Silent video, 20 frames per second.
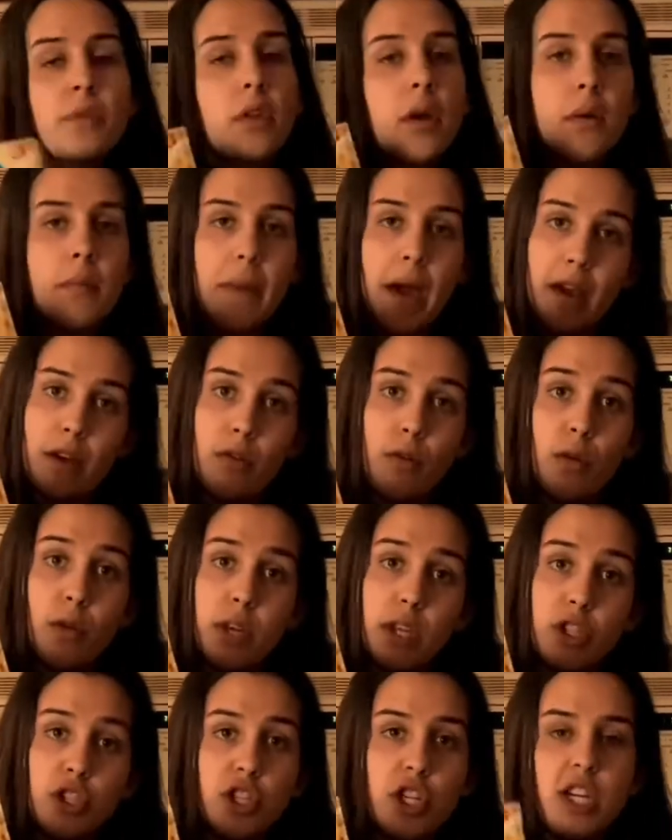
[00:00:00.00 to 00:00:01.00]
macaroni
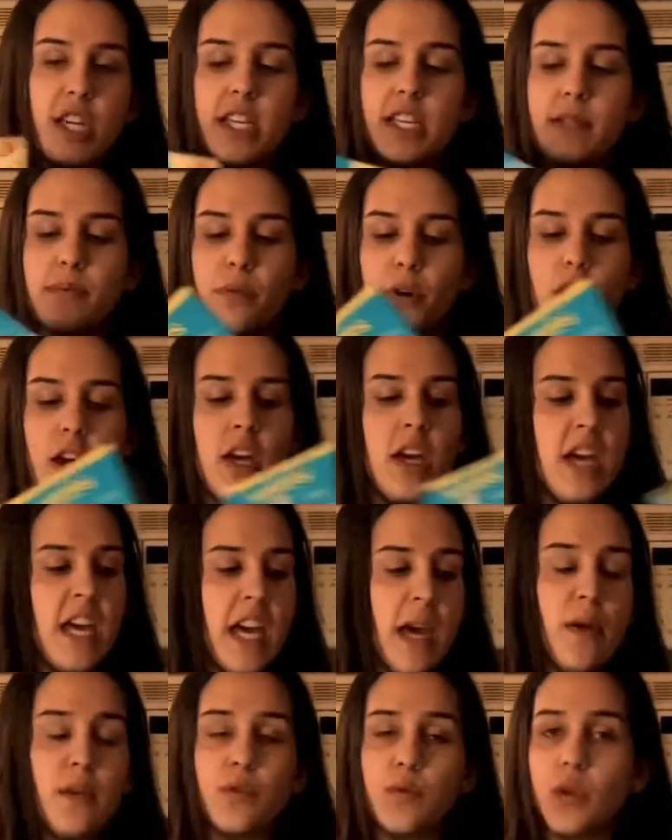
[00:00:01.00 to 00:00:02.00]
and cheese, but it
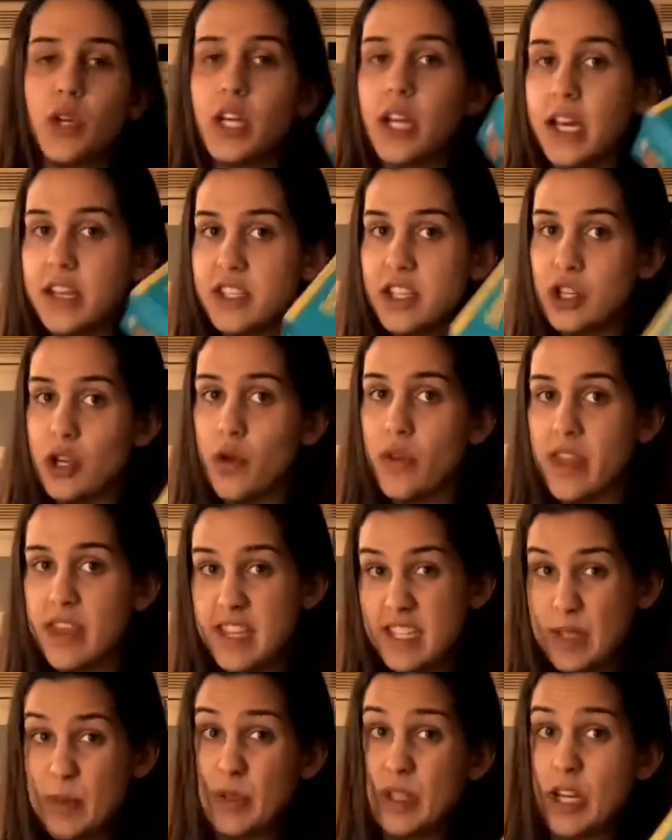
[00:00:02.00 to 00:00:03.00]
was really nice to know that
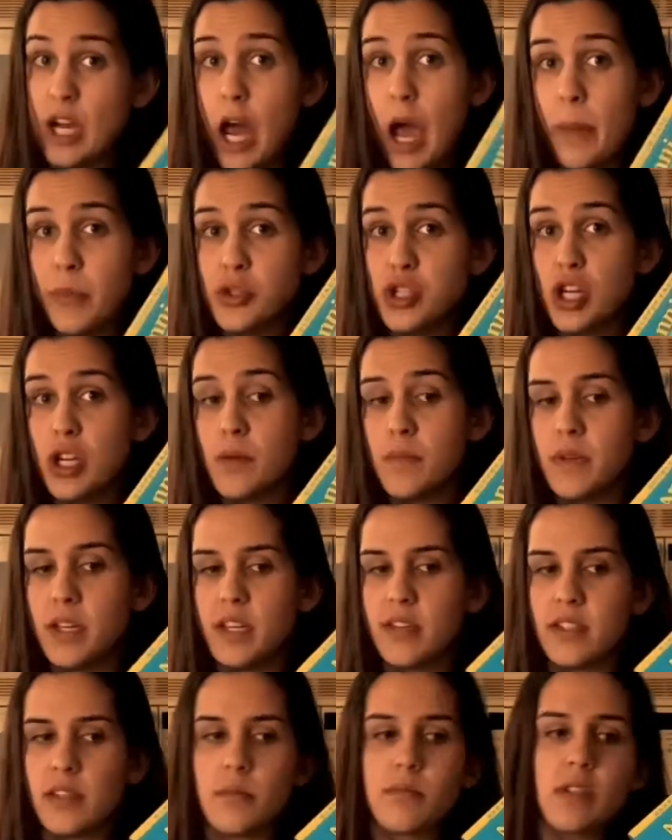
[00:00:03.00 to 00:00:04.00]
this was an option because
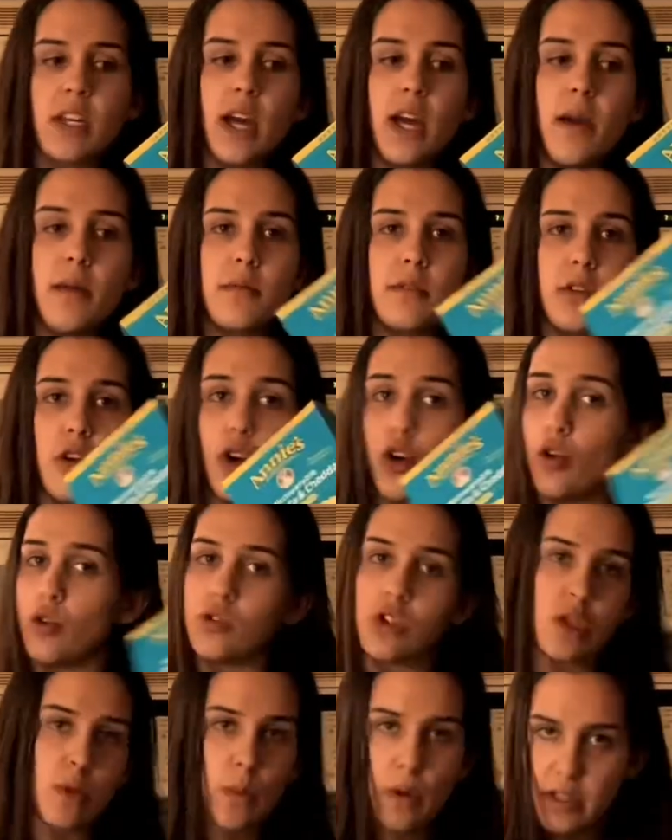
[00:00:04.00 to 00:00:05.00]
sometimes a girl
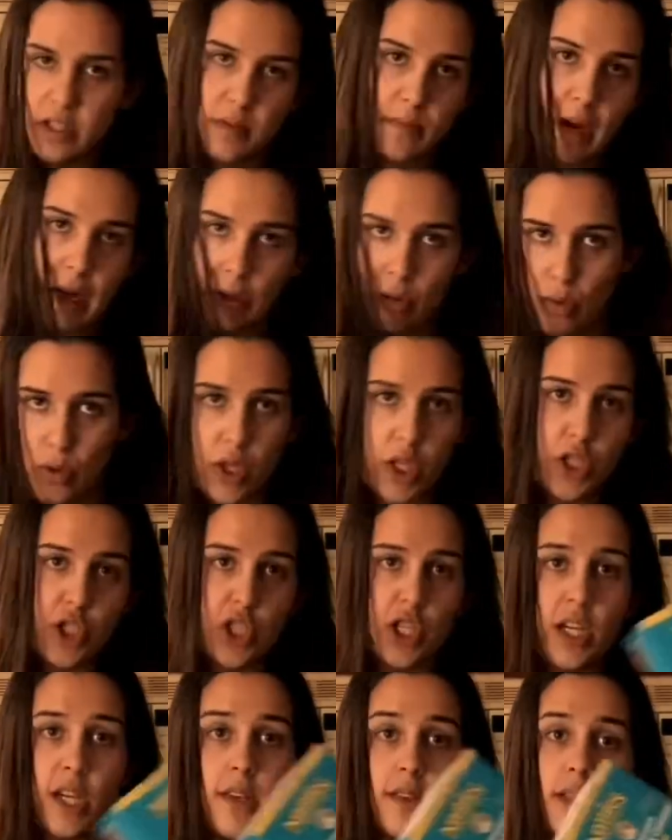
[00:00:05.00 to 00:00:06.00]
just wants her macaroni and
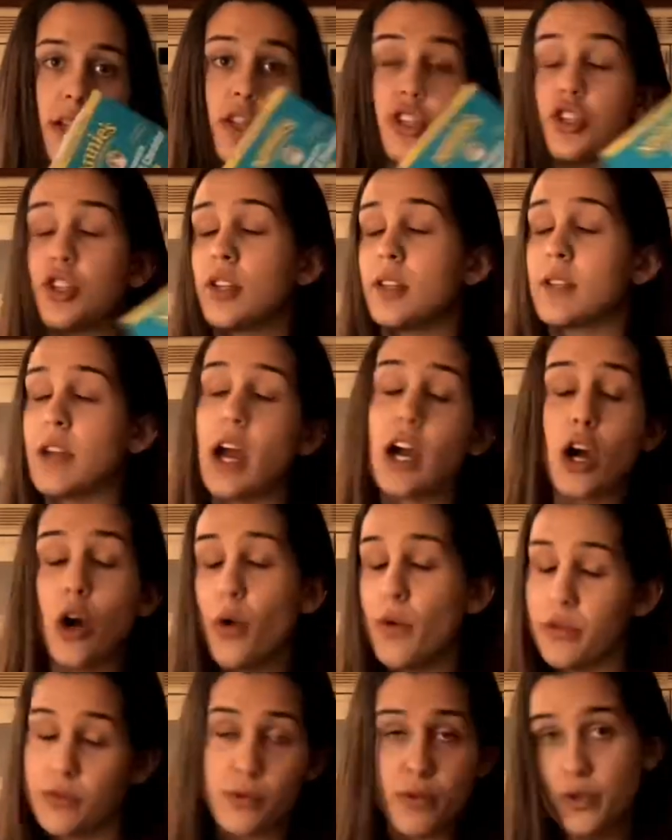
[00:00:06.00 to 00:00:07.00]
cheese and she's not
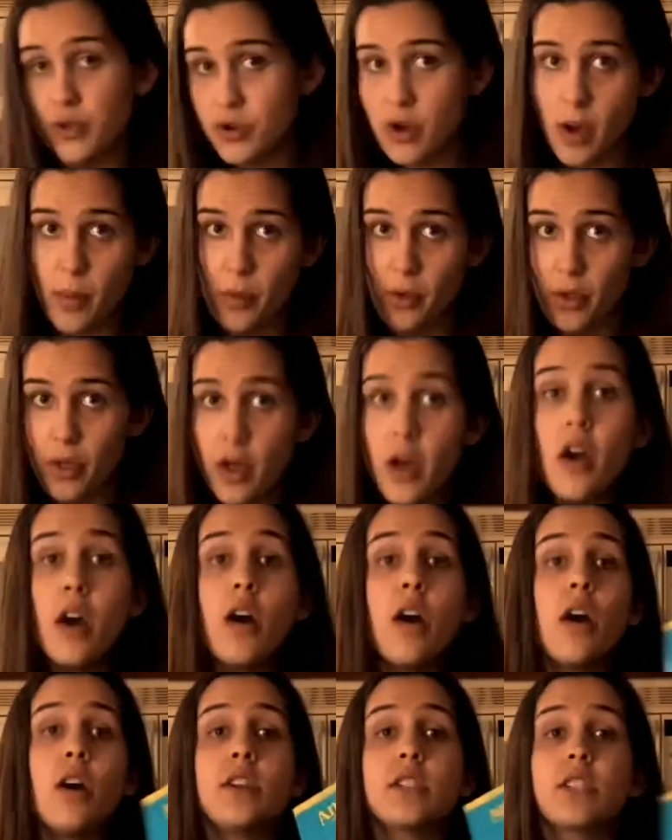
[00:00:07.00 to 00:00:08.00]
going through the trouble
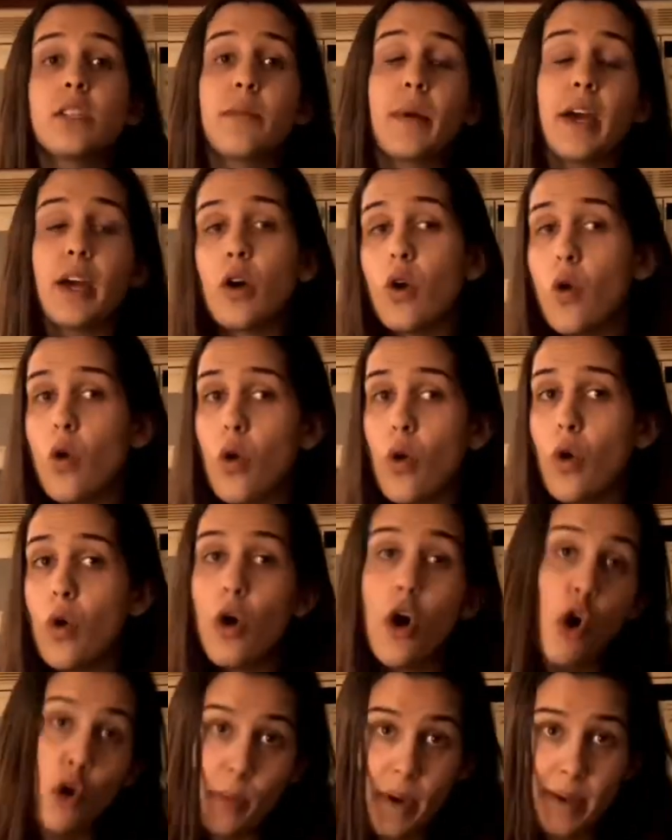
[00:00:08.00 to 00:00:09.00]
to make a whole
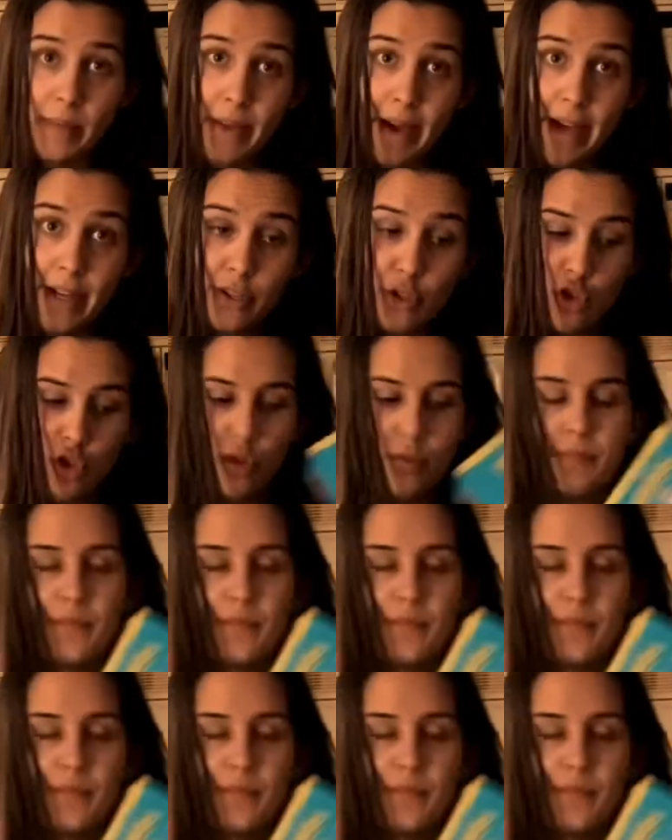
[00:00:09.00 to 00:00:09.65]
homemade batch.